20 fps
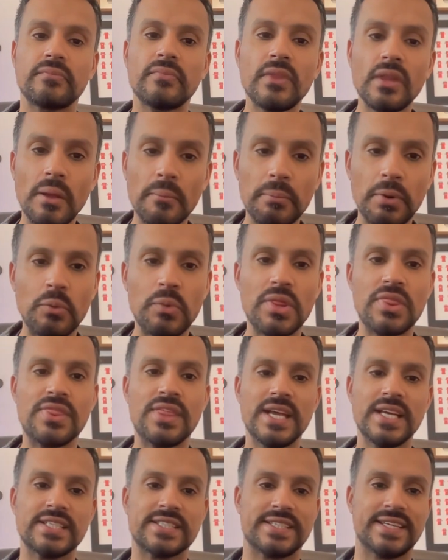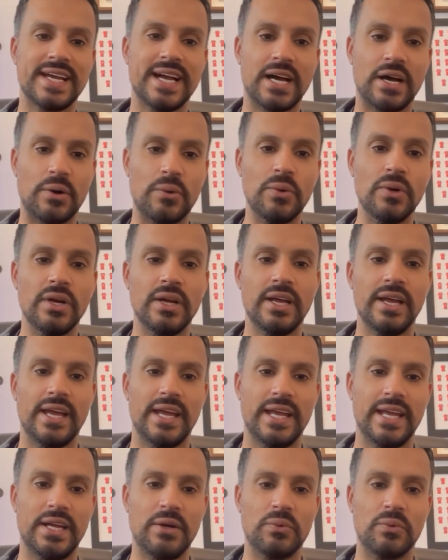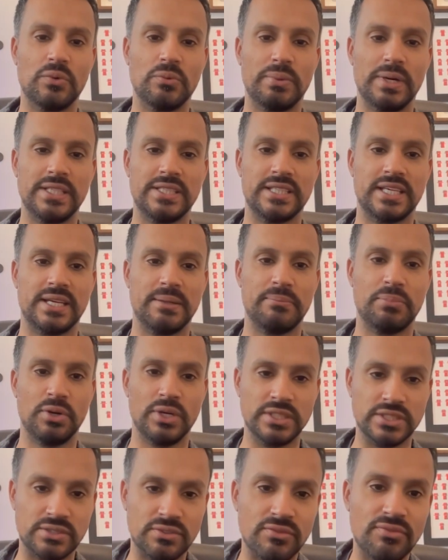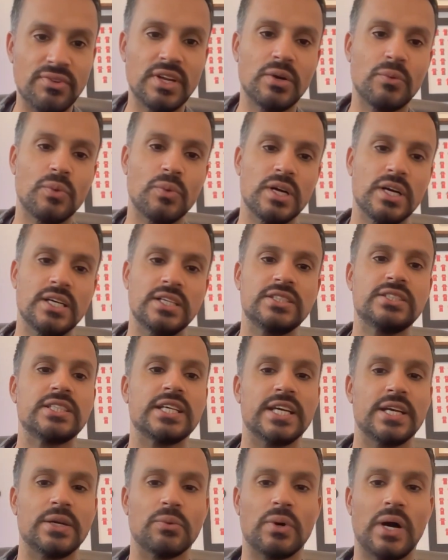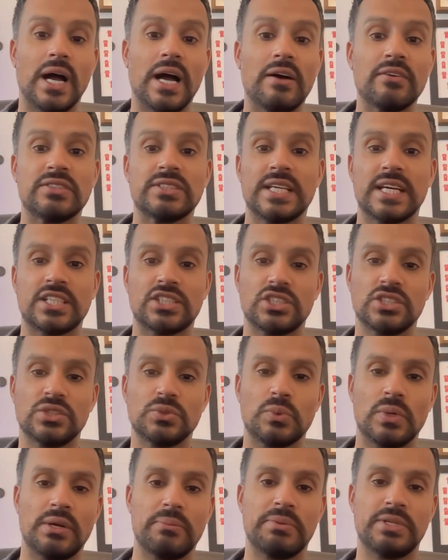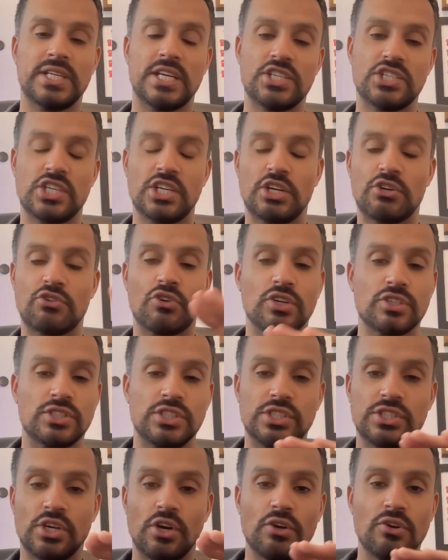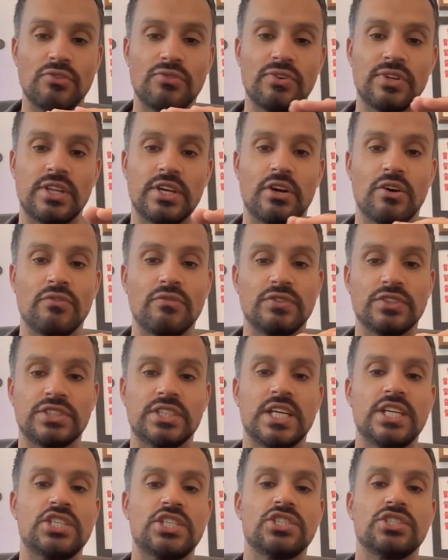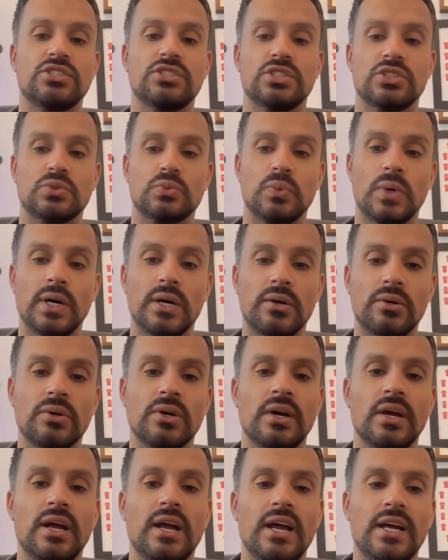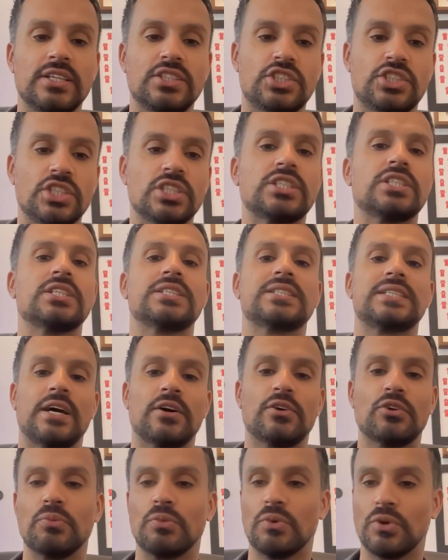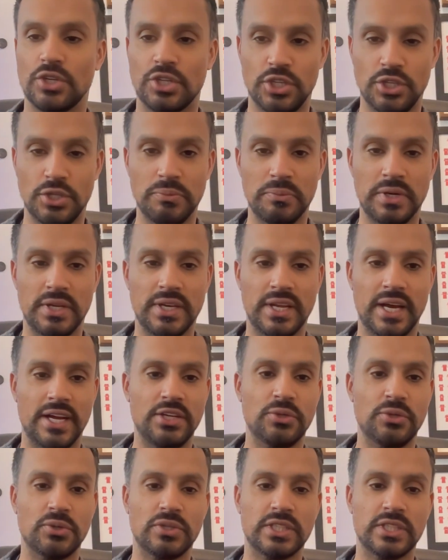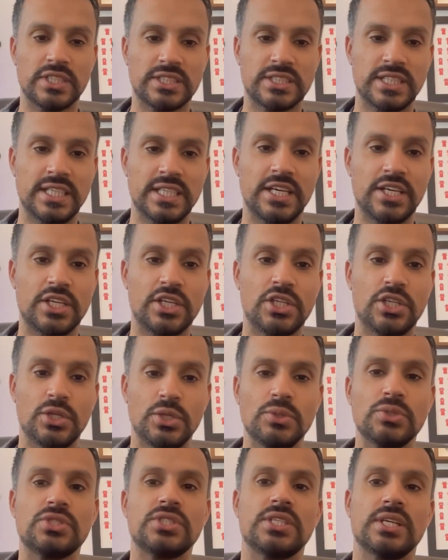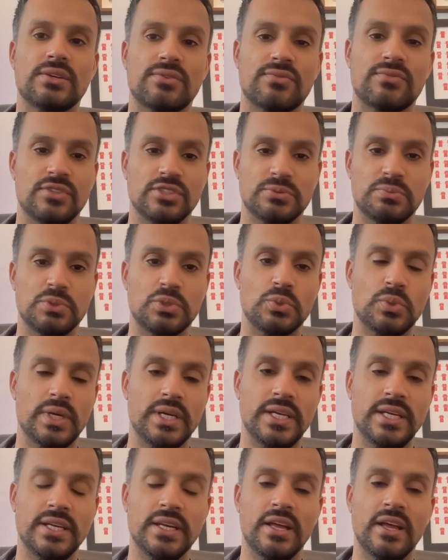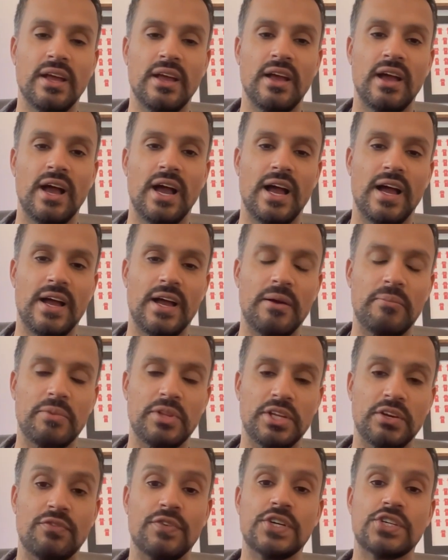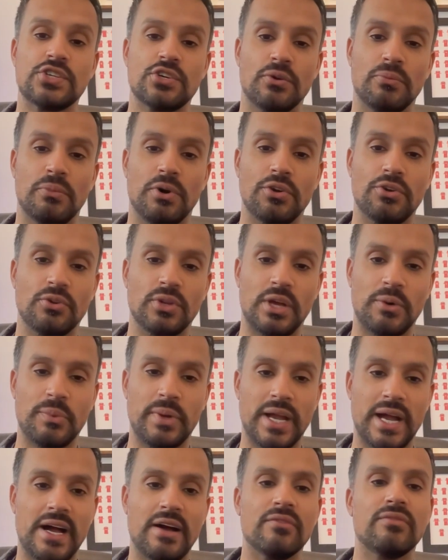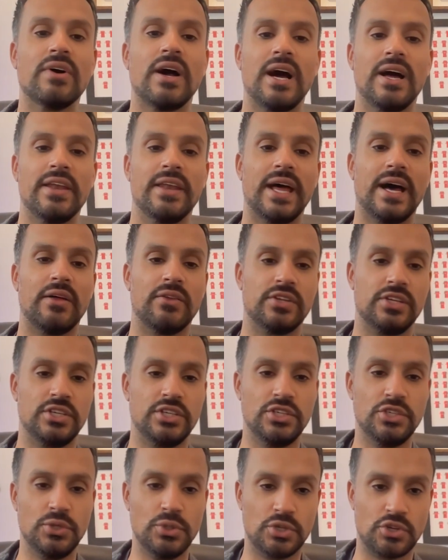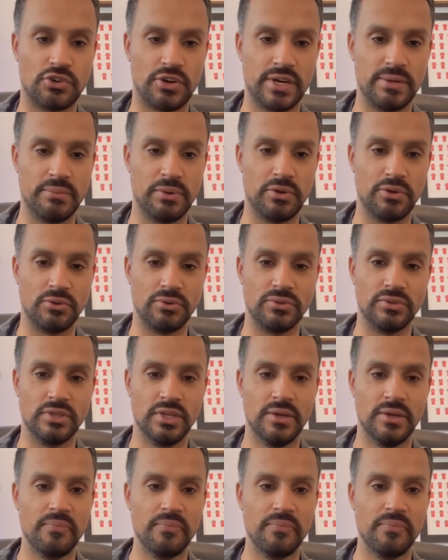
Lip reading: But with this now, it will basically put in some filler words. It will have sections where it potentially crosses over the conversations as well, just to sound more human. And you'll see a huge difference between the original model that we have and now the new Create model.